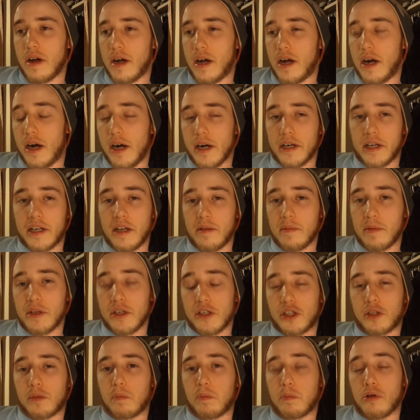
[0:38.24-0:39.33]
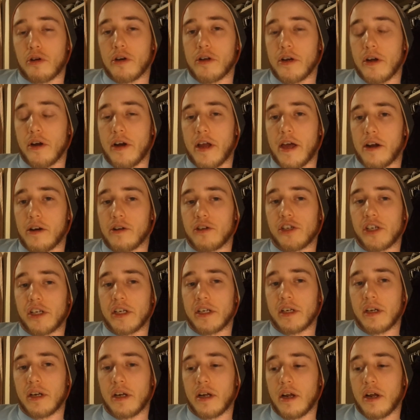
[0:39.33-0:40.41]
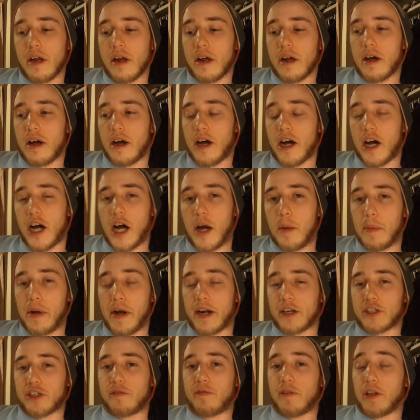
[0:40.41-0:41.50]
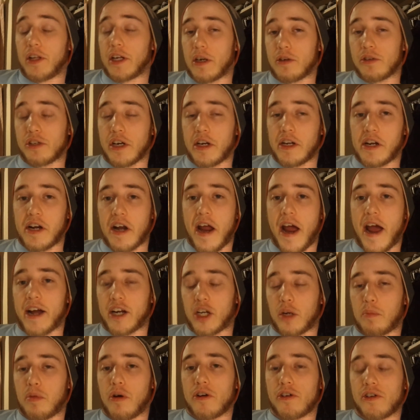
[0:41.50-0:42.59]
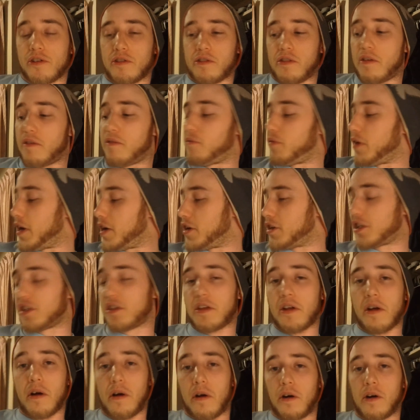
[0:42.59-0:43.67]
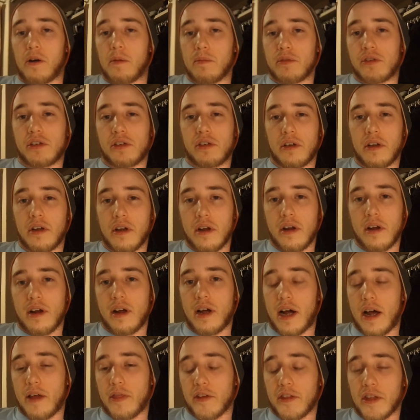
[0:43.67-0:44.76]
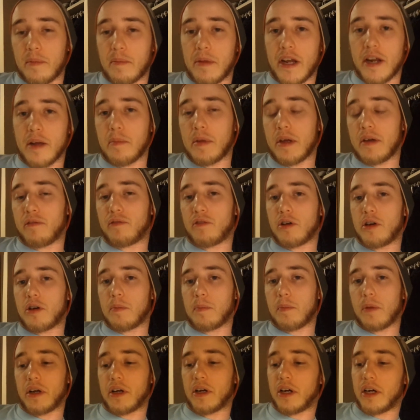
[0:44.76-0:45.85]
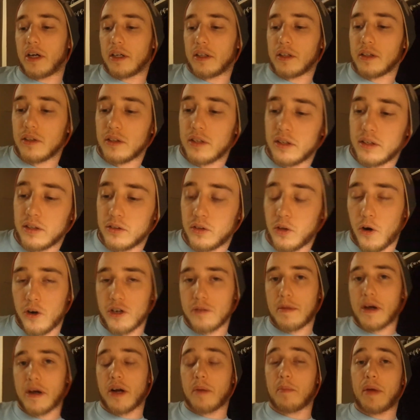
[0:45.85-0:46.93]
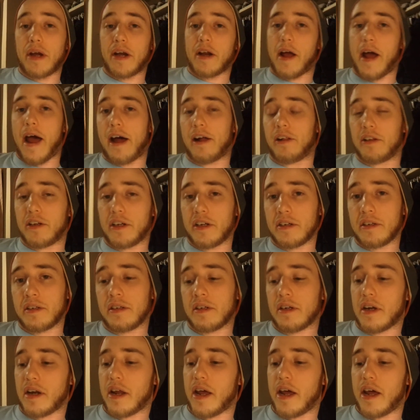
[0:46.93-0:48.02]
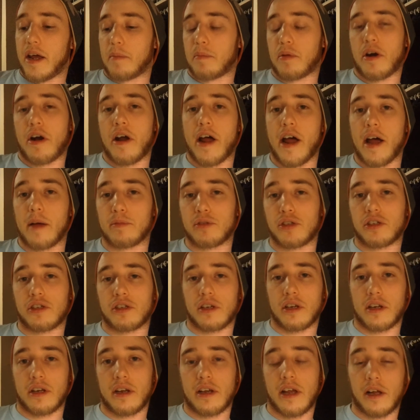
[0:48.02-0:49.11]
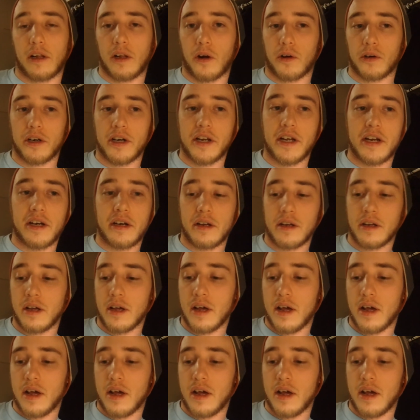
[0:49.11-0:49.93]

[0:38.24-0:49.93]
like. It gave me pretty good energy. It actually felt like I was getting acupuncture to the face and the arms. I thought that may have been from a large amount of beta-alanine and perhaps L-arginine.